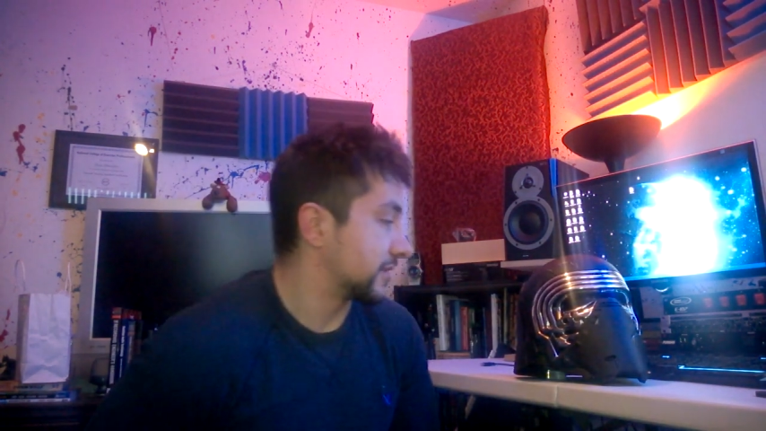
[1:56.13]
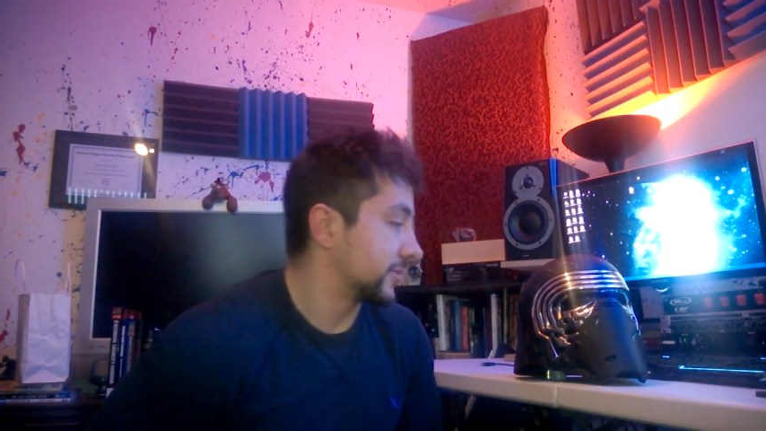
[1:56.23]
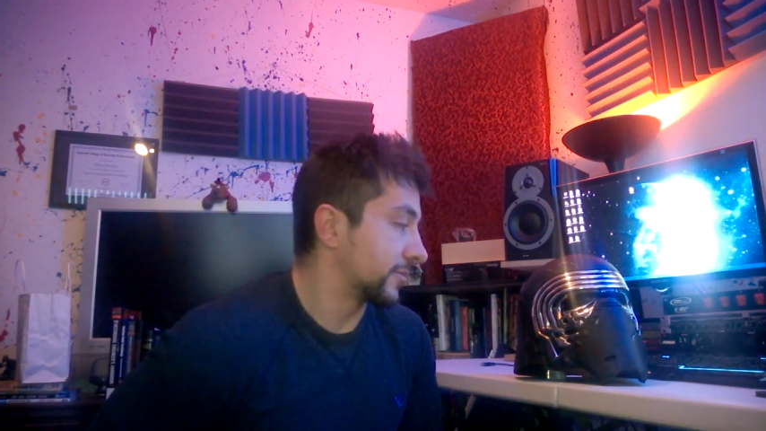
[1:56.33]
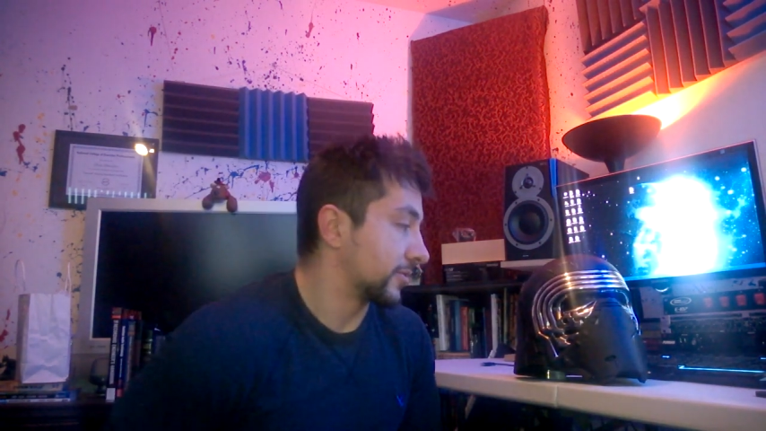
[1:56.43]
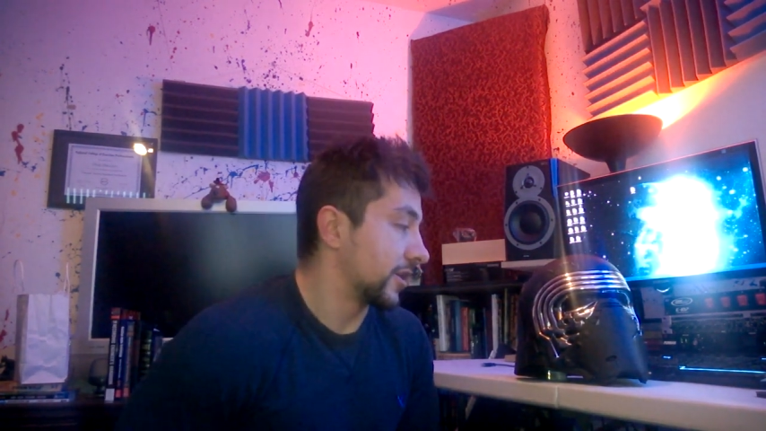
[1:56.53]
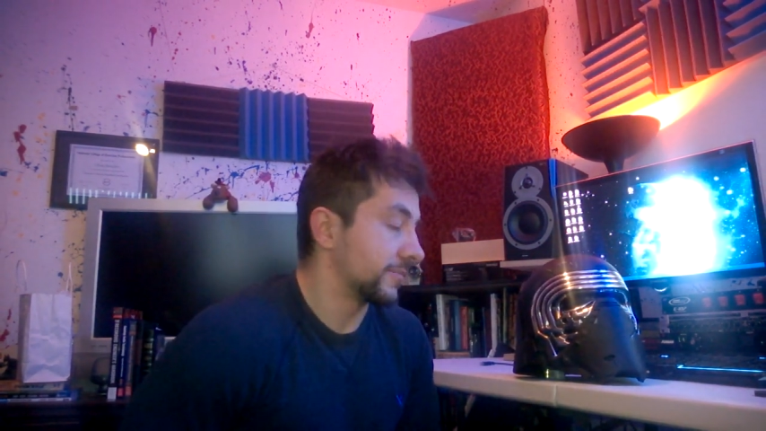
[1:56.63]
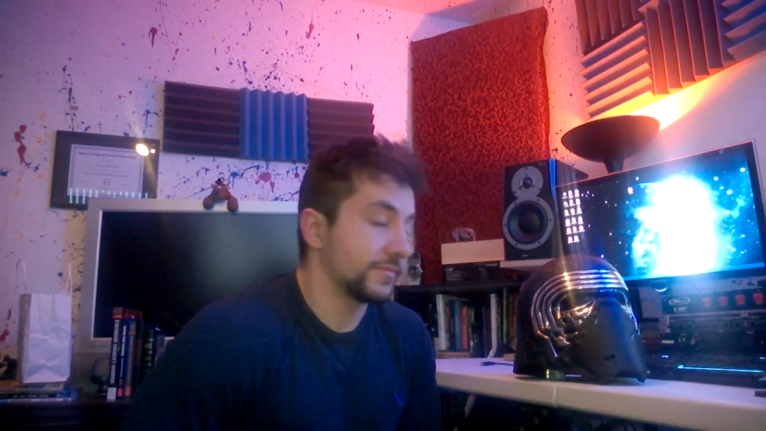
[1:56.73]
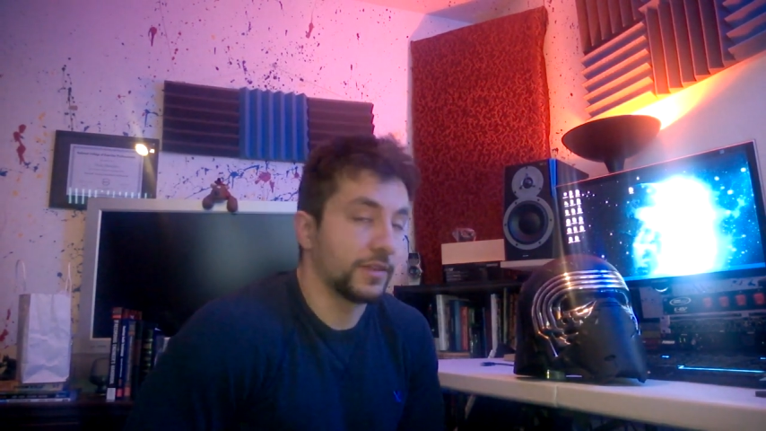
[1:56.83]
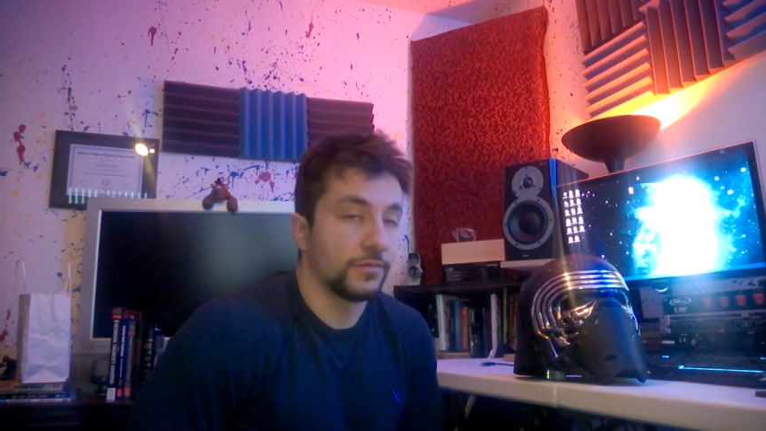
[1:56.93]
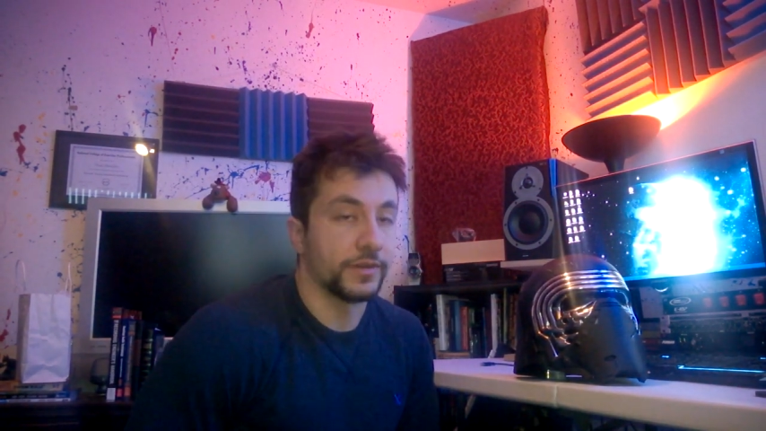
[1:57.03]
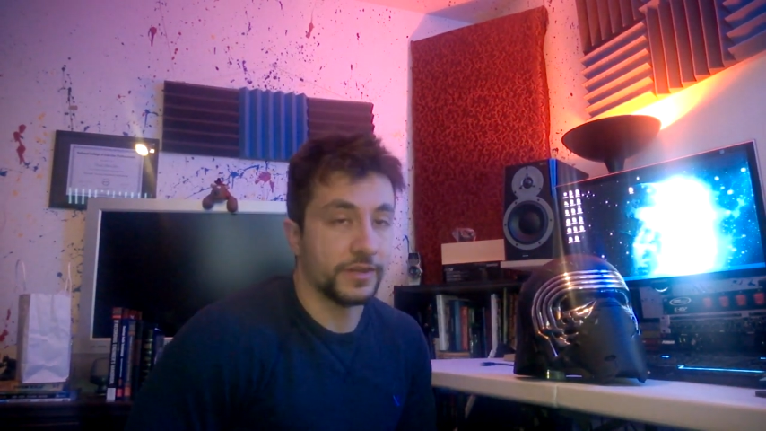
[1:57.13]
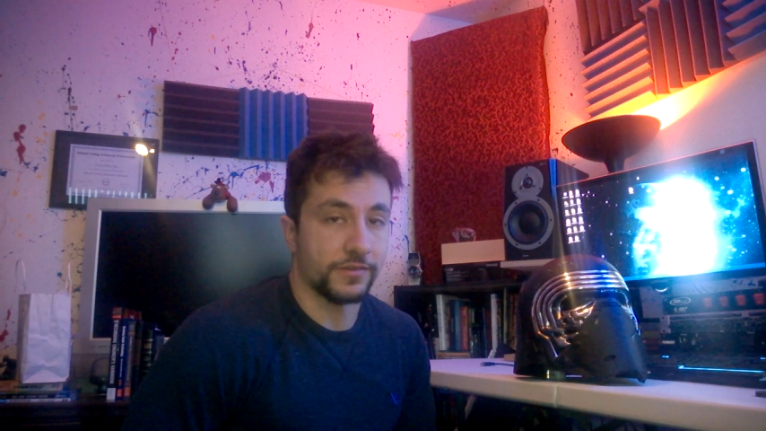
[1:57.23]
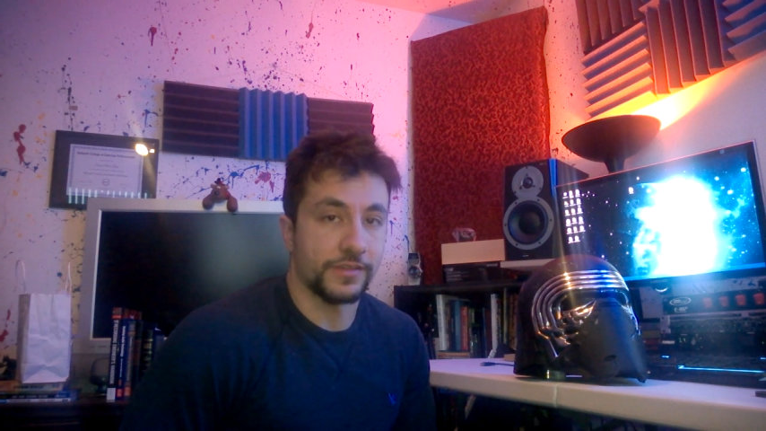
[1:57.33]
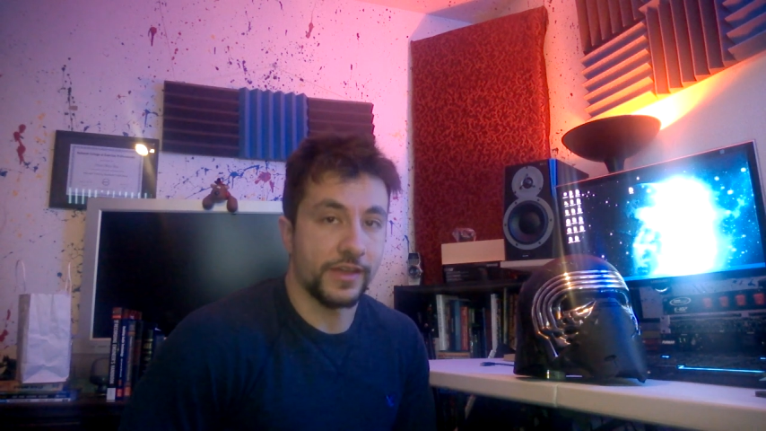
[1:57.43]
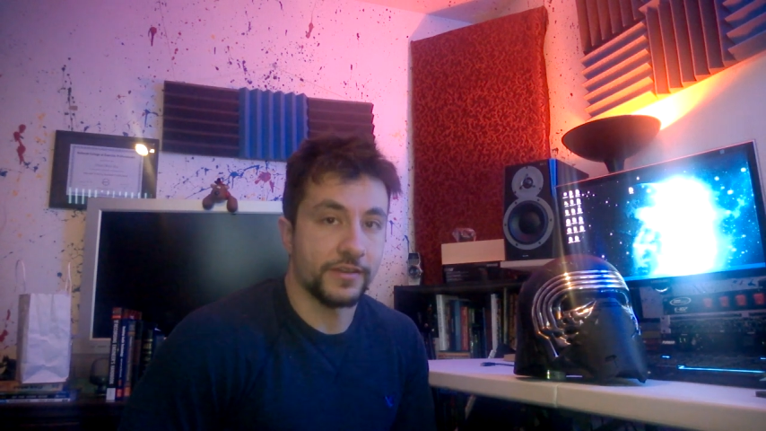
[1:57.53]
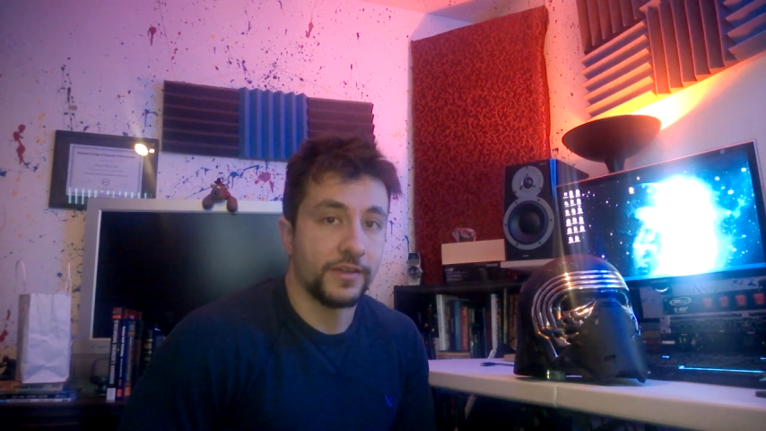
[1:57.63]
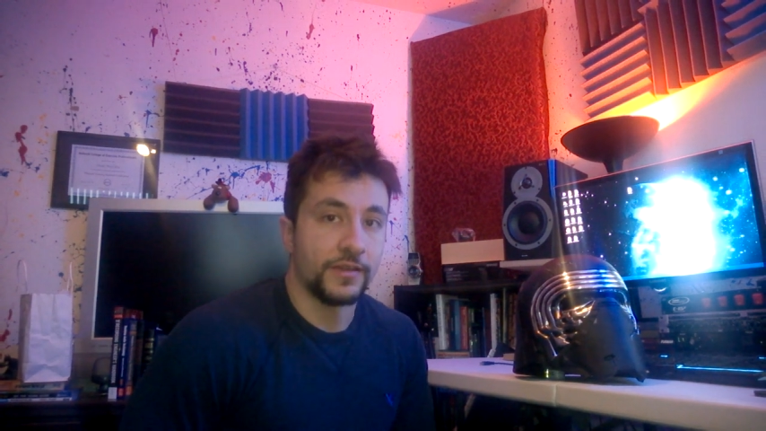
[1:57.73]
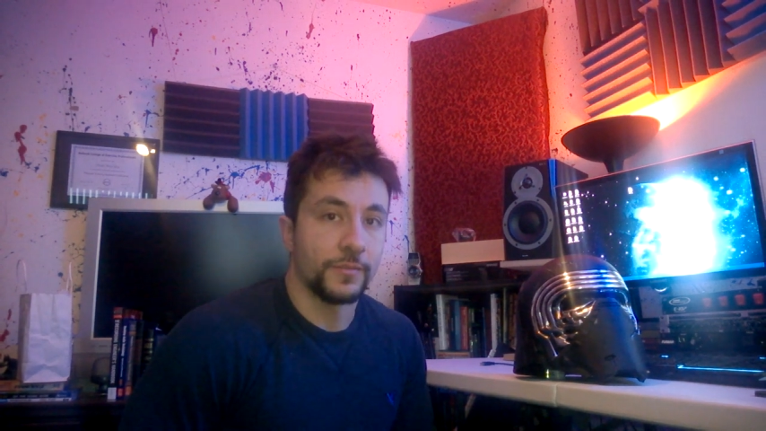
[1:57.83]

going to be a problem. They don't want to hear that,